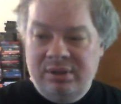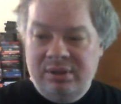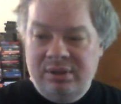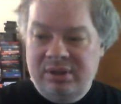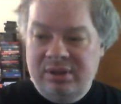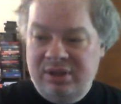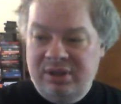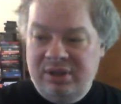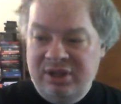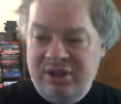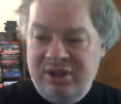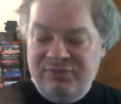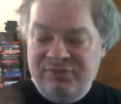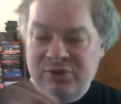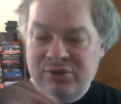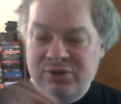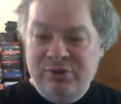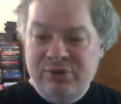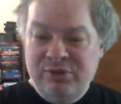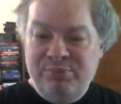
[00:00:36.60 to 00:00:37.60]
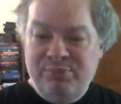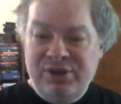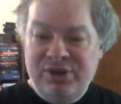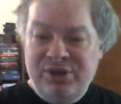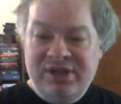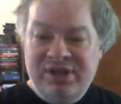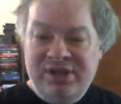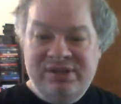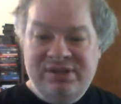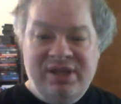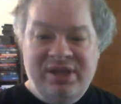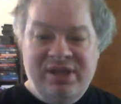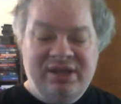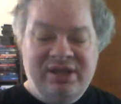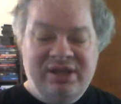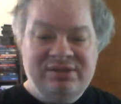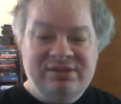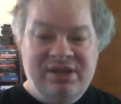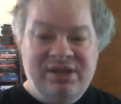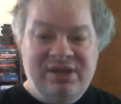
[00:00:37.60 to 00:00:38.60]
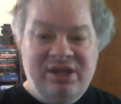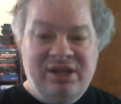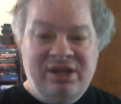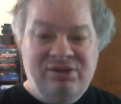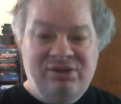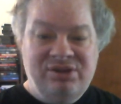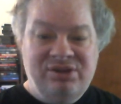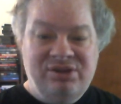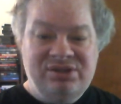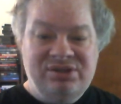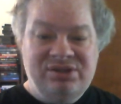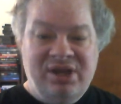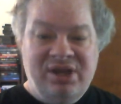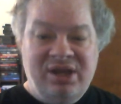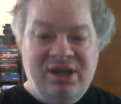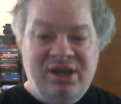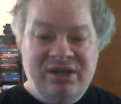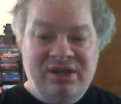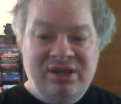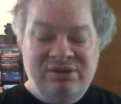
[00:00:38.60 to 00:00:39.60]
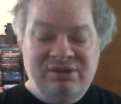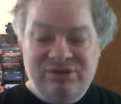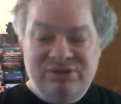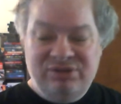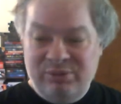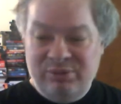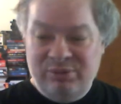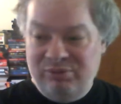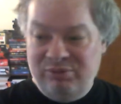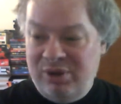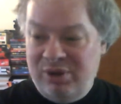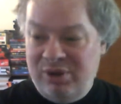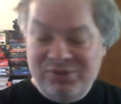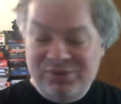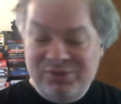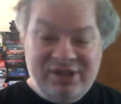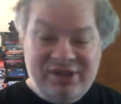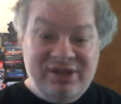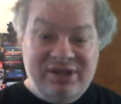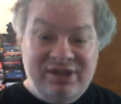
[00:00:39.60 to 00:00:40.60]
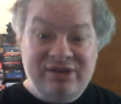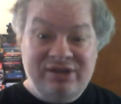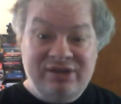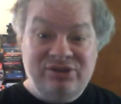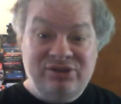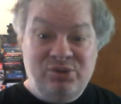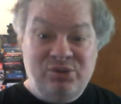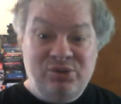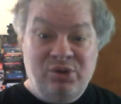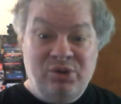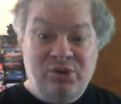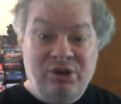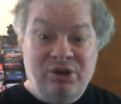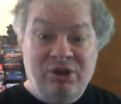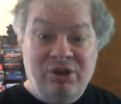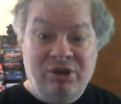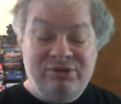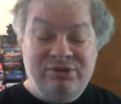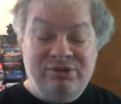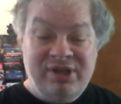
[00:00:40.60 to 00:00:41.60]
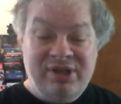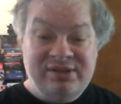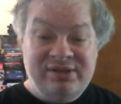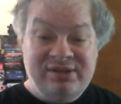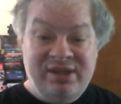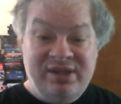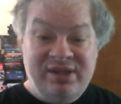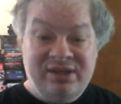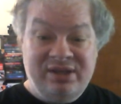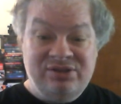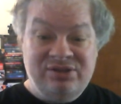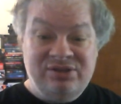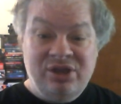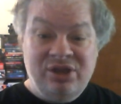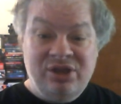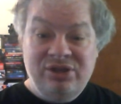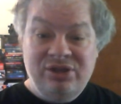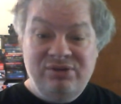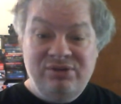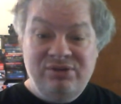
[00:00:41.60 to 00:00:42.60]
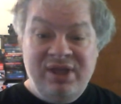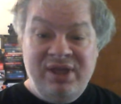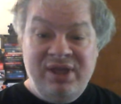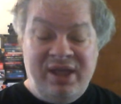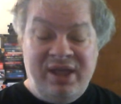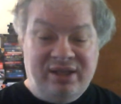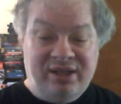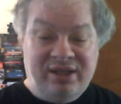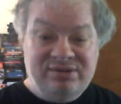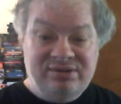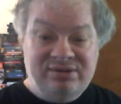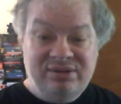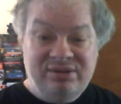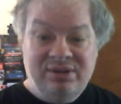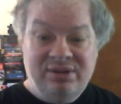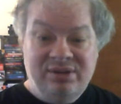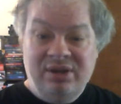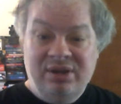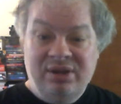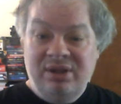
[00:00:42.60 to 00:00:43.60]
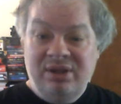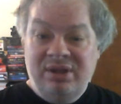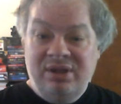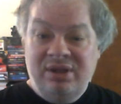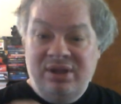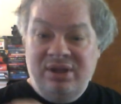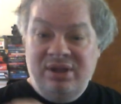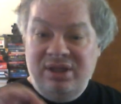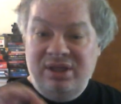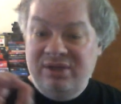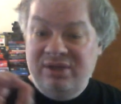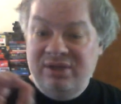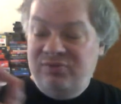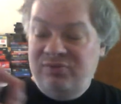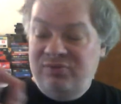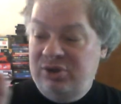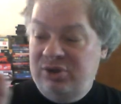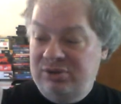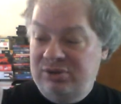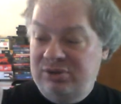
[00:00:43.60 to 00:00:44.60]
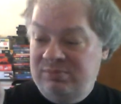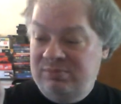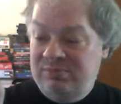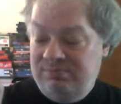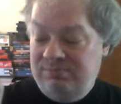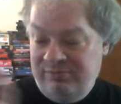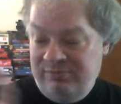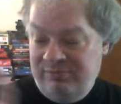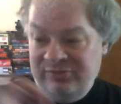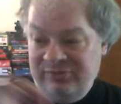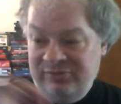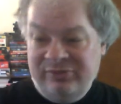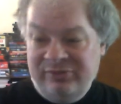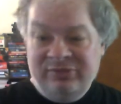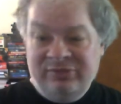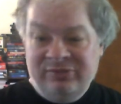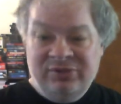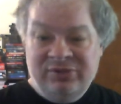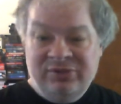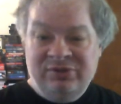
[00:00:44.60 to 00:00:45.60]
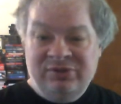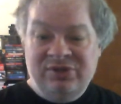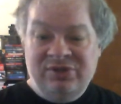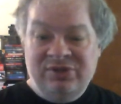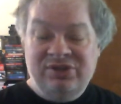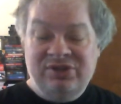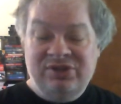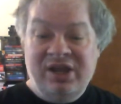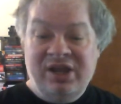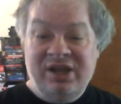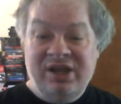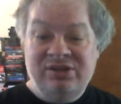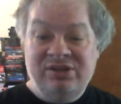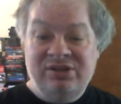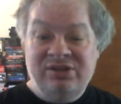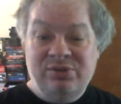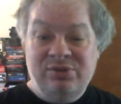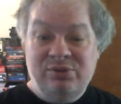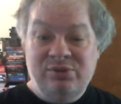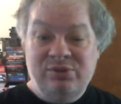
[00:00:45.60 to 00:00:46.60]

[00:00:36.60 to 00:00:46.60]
if you put in text and you decide there's something wrong with that text, you want to alter that text, you can't. If you decide to